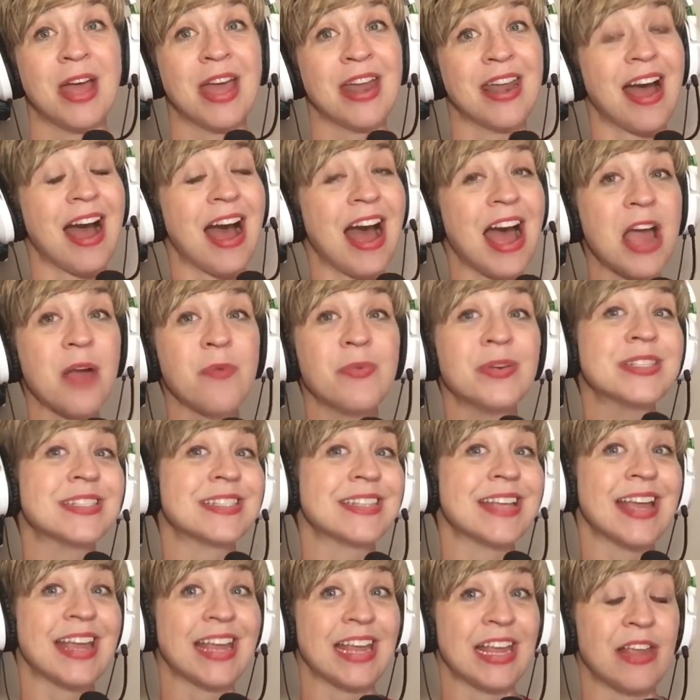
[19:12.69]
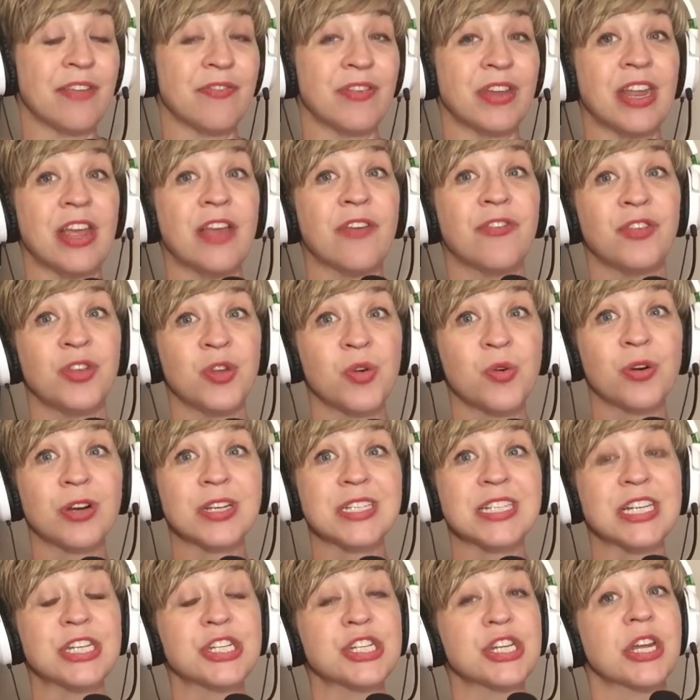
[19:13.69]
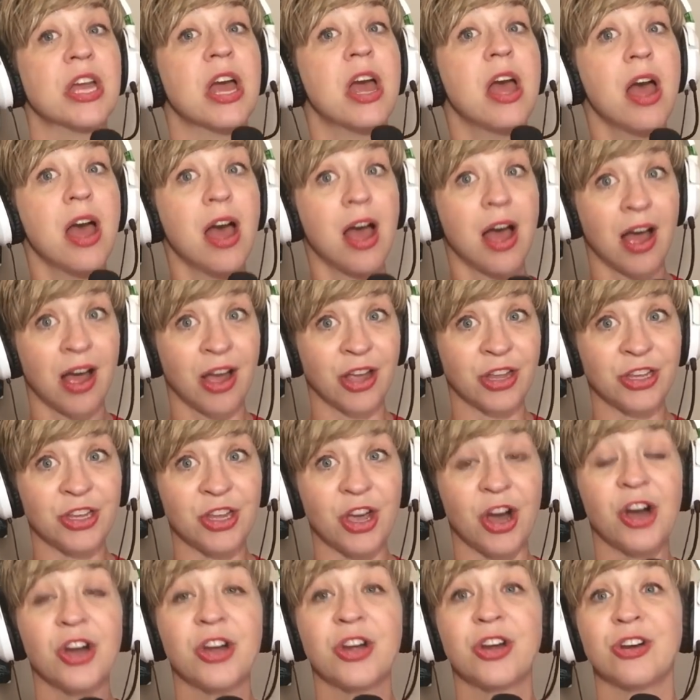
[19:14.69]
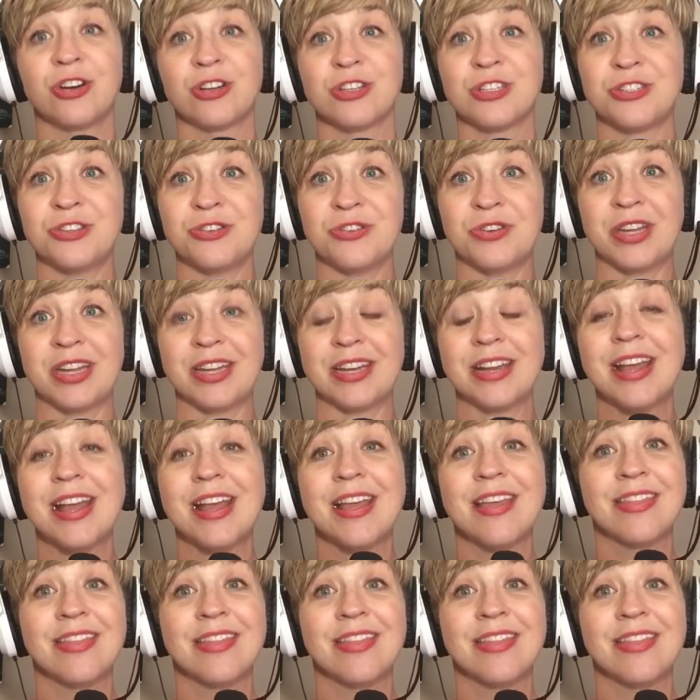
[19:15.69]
And I would say even if you are teaching a younger student,